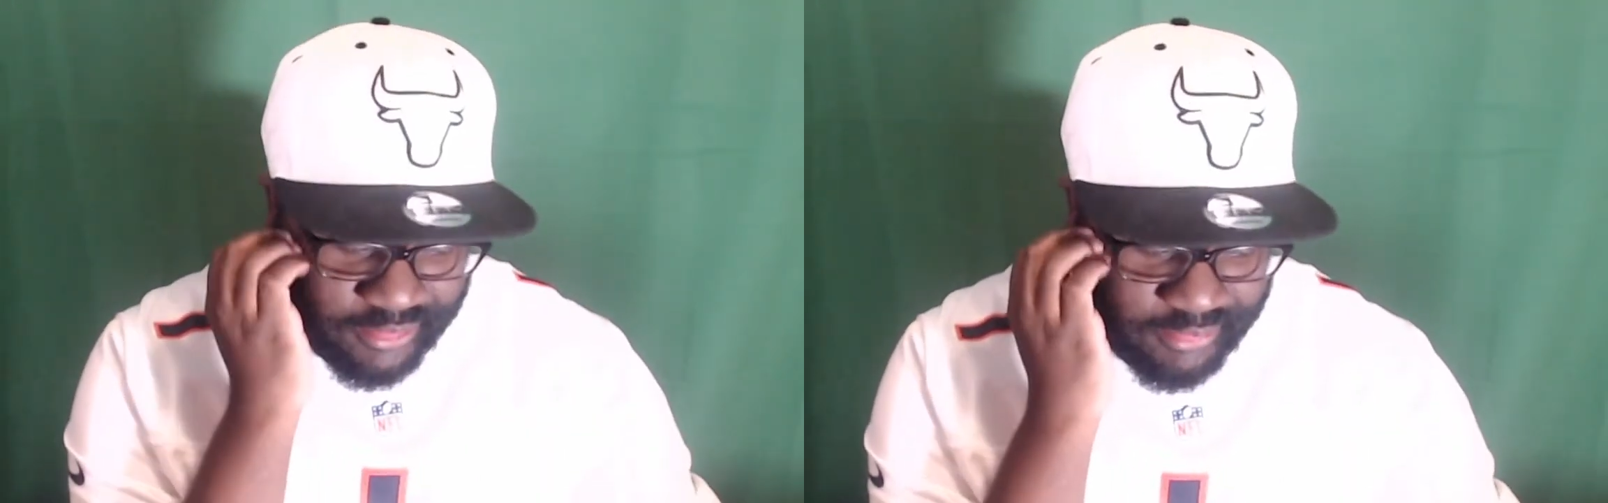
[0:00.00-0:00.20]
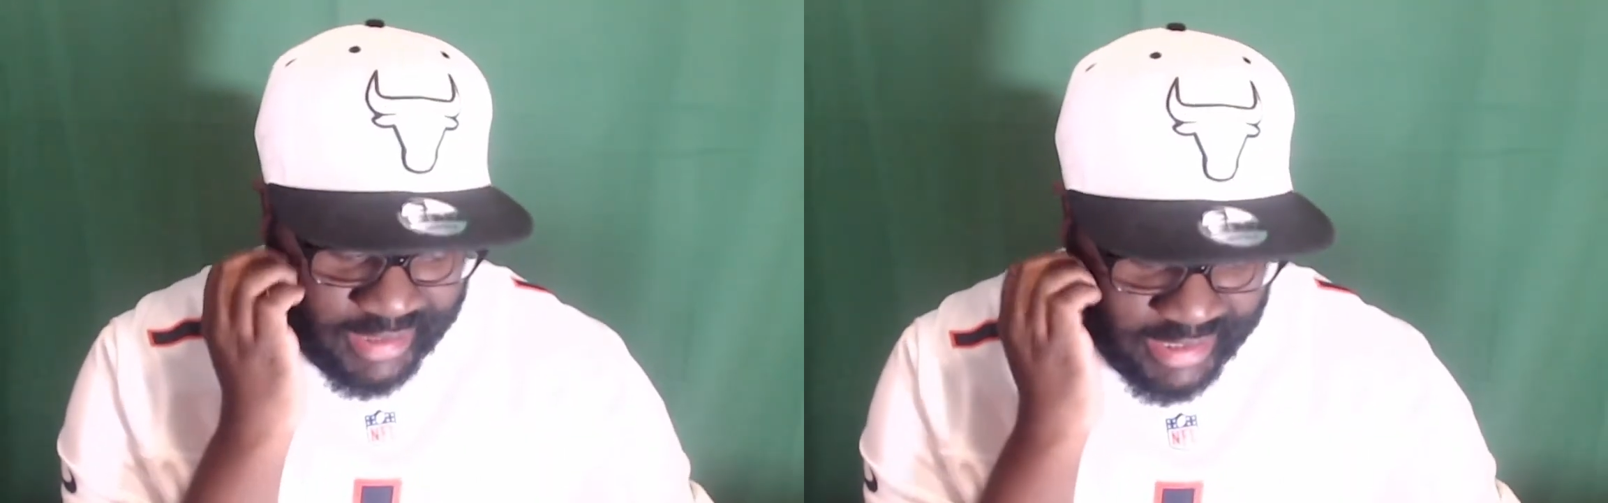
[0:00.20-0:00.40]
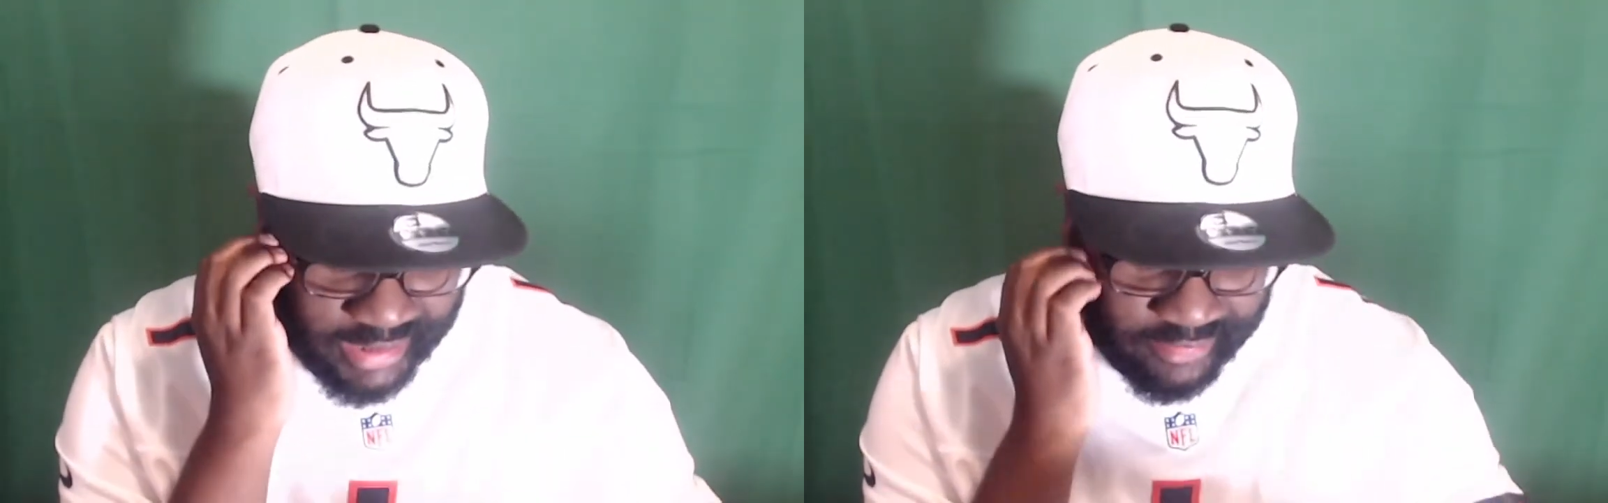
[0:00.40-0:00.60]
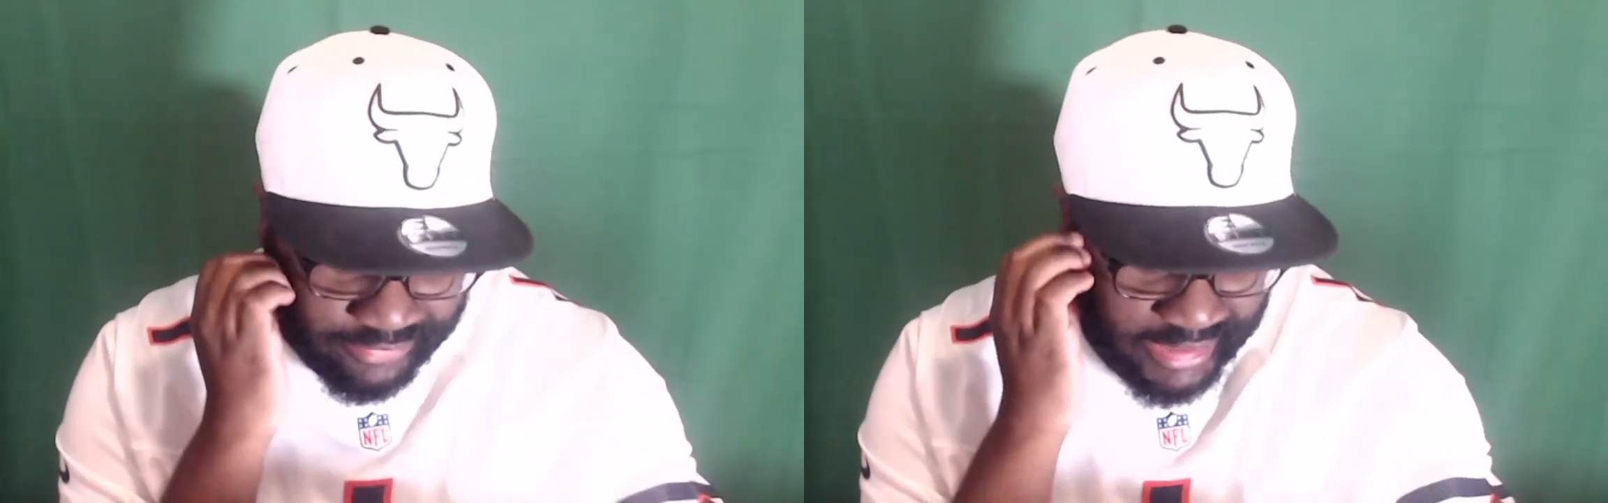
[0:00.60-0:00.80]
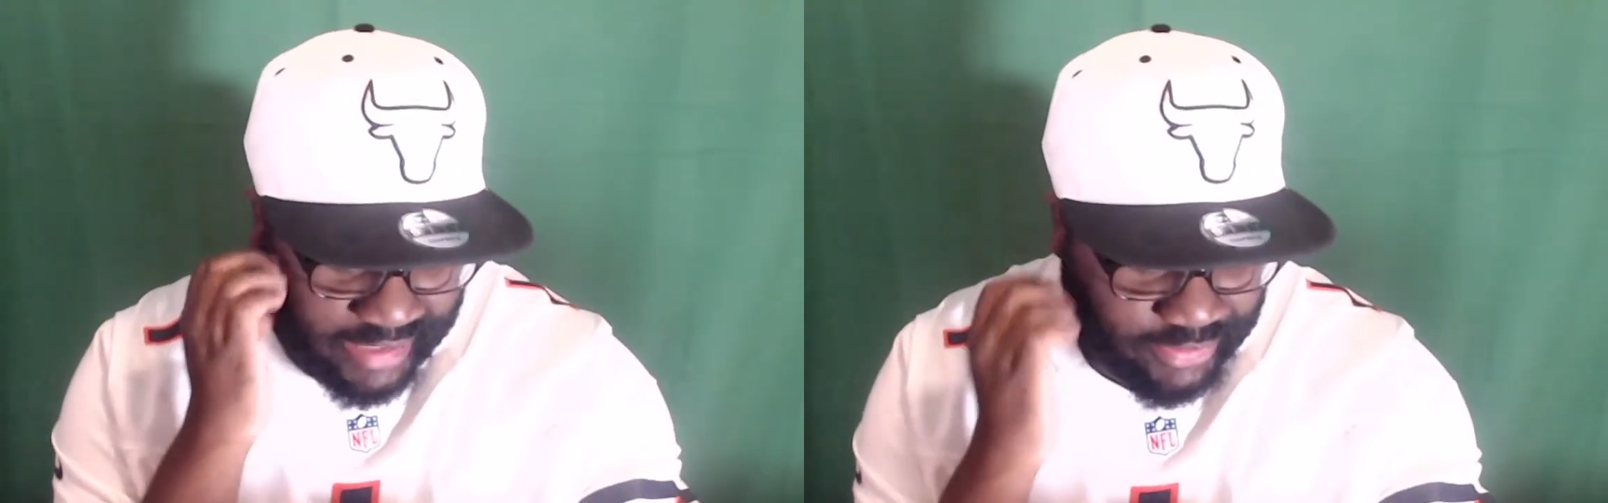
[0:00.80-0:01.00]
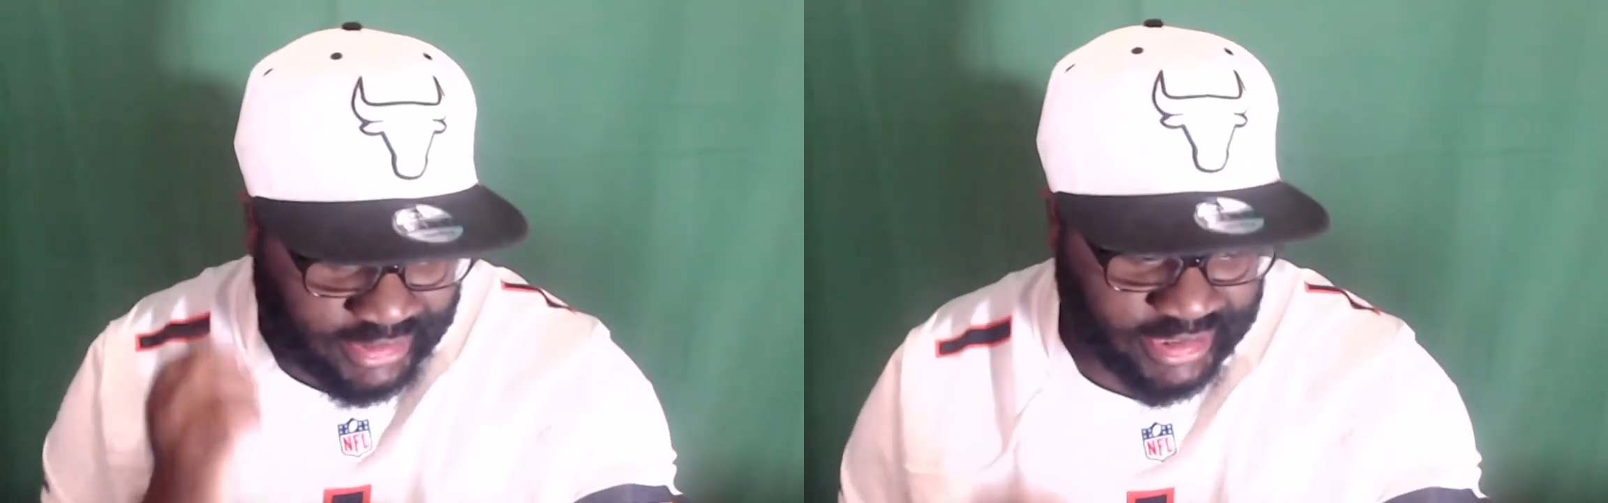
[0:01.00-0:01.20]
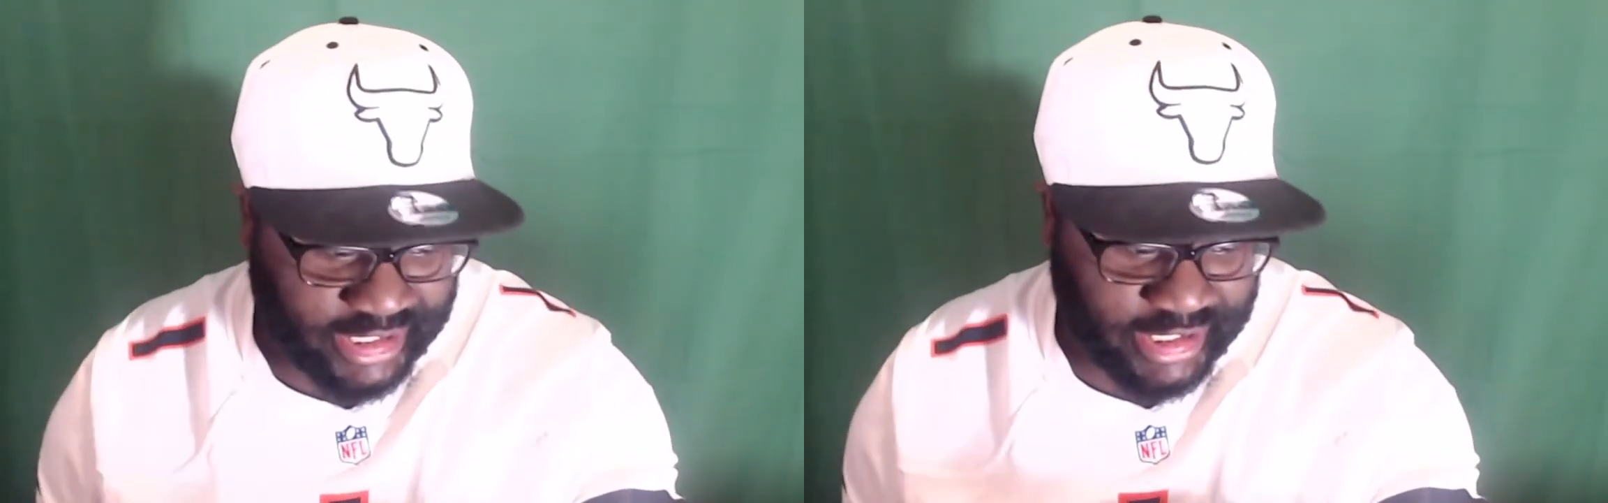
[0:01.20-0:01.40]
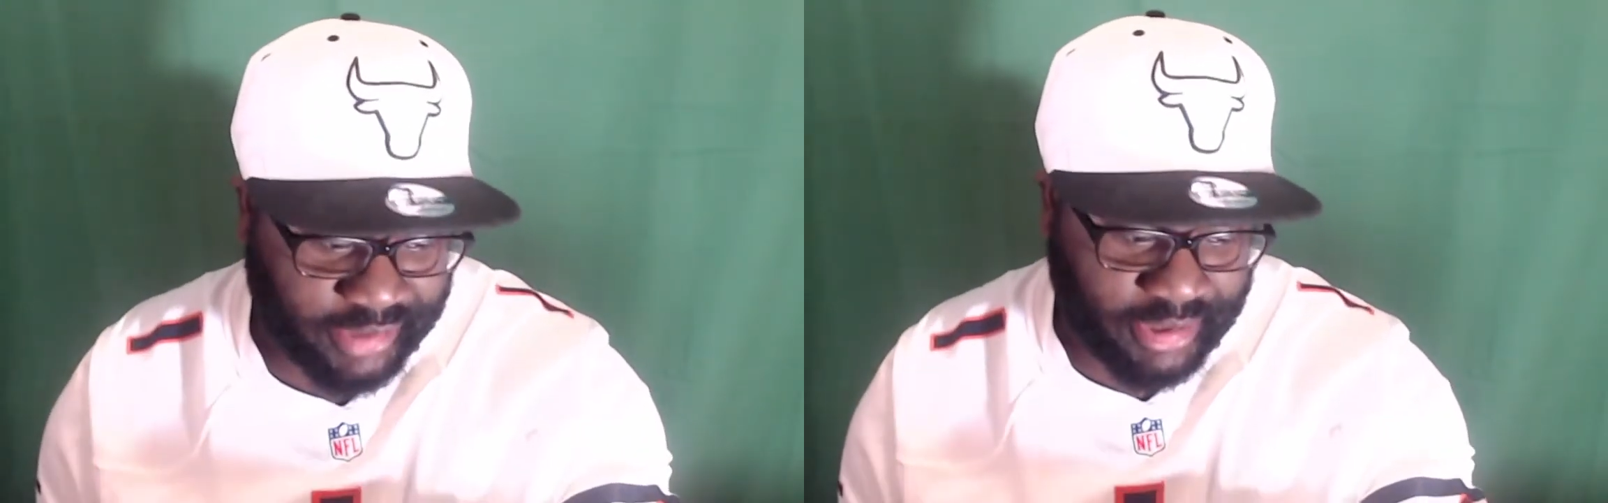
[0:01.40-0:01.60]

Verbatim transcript: my favorite team.